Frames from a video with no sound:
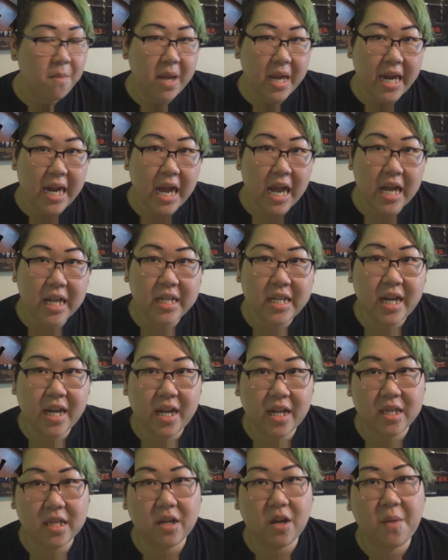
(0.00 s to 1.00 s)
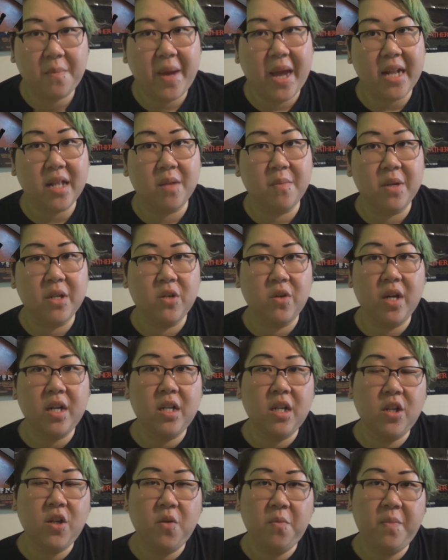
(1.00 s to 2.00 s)
my god, dad has to go back to Madrid
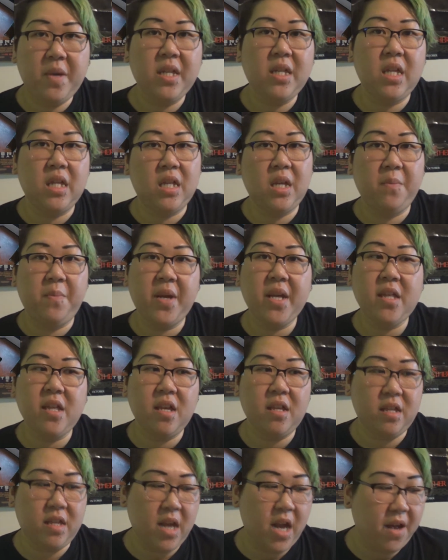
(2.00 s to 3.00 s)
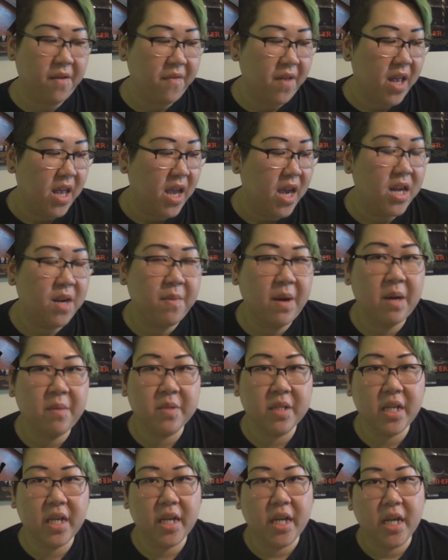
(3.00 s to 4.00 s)
to do businessy business stuff. And the mom
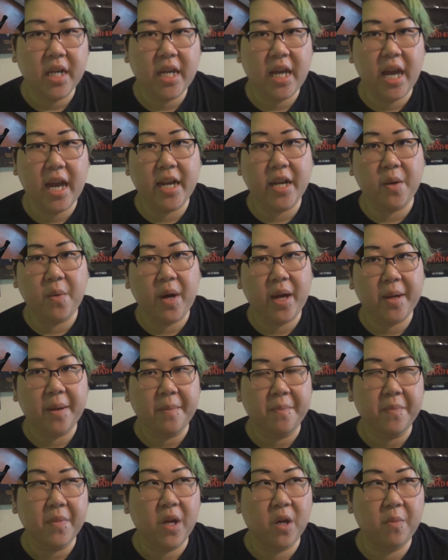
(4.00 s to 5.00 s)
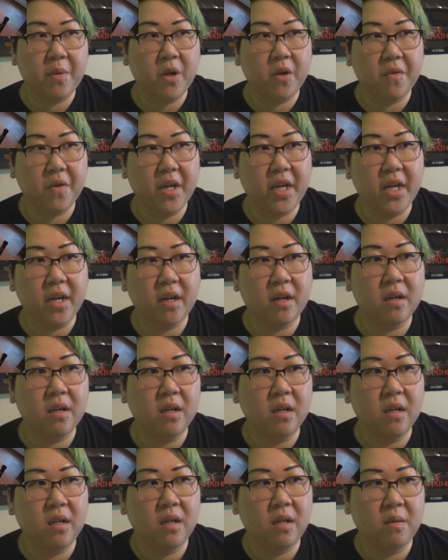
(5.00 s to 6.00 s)
was like, yeah, anyway, I'll be over here.
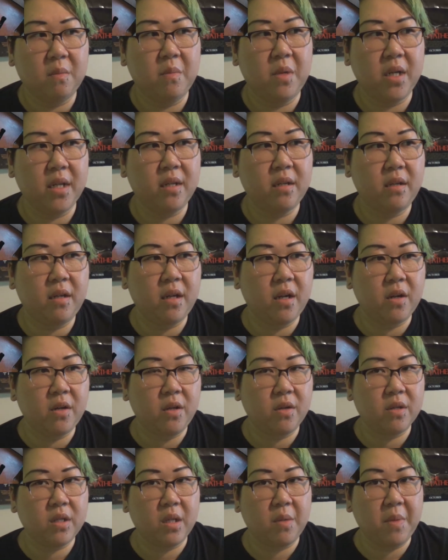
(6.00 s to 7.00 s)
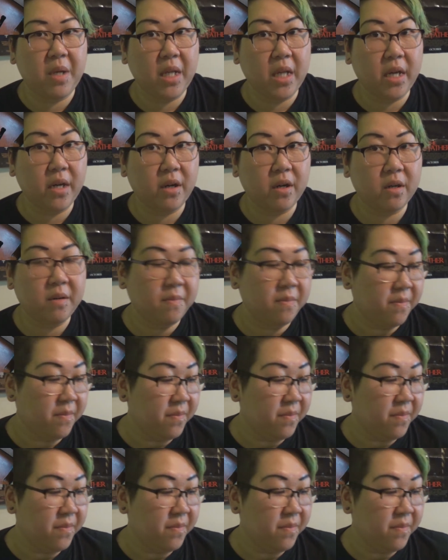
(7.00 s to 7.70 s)
But, you know, you'll see me later.